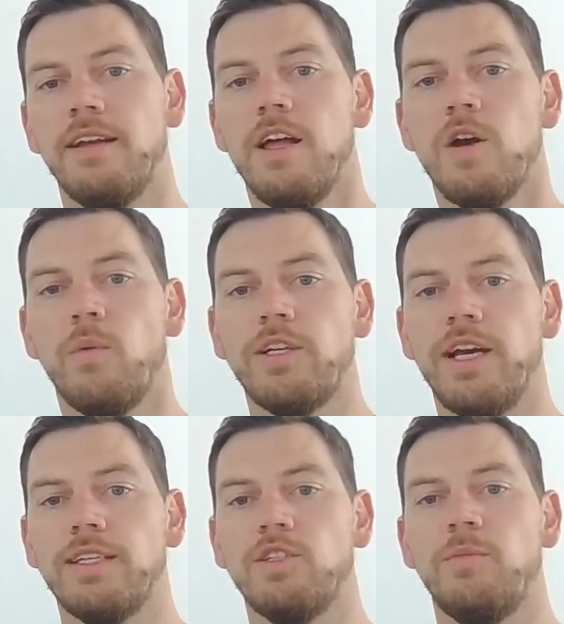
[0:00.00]
which
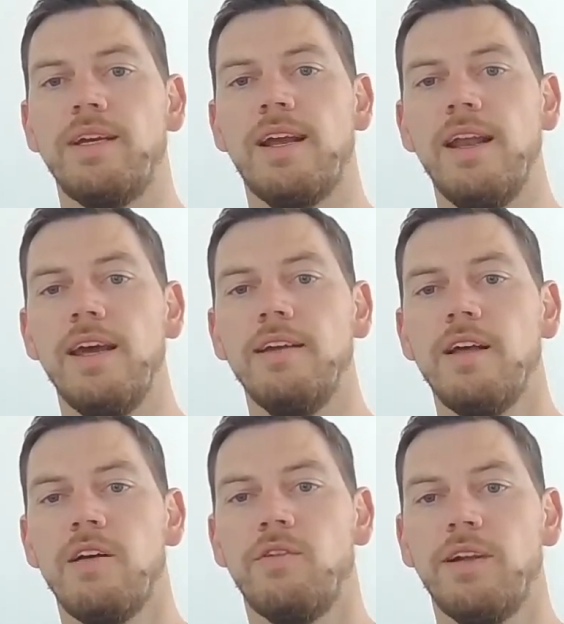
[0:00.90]
has to be cleared
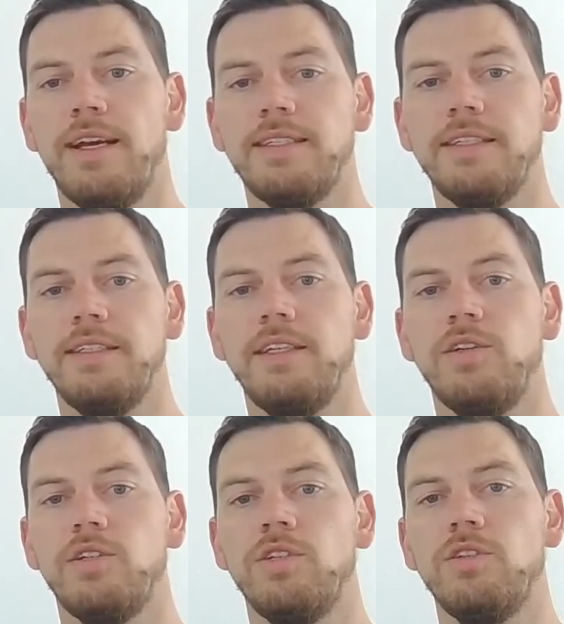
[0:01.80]
for the next
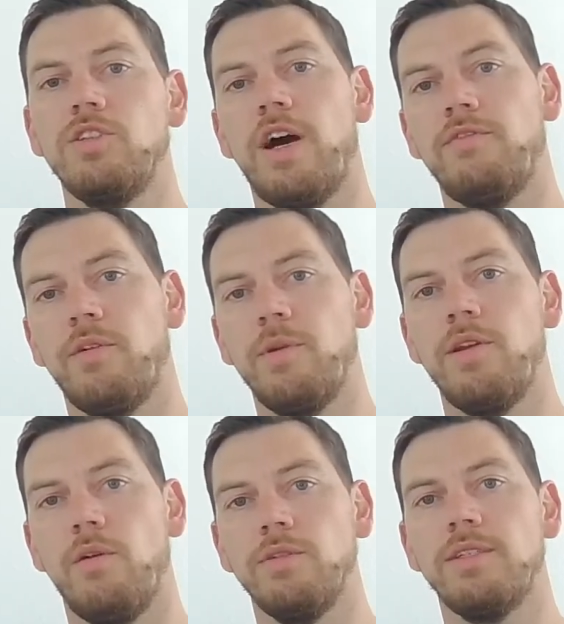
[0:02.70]
execution to start from a
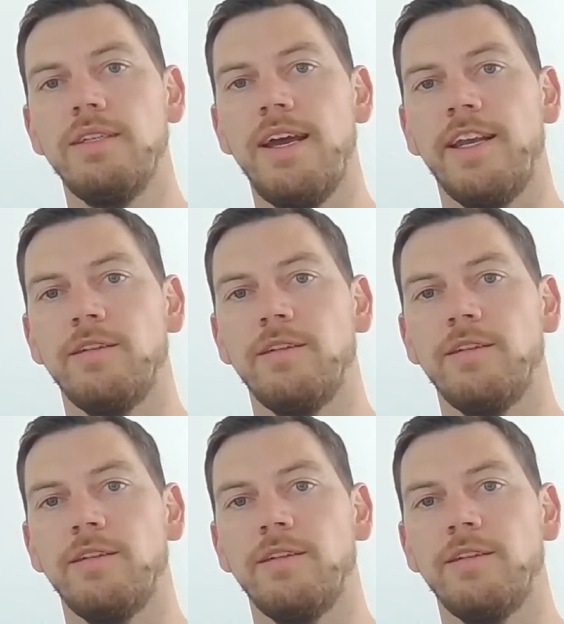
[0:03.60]
known state.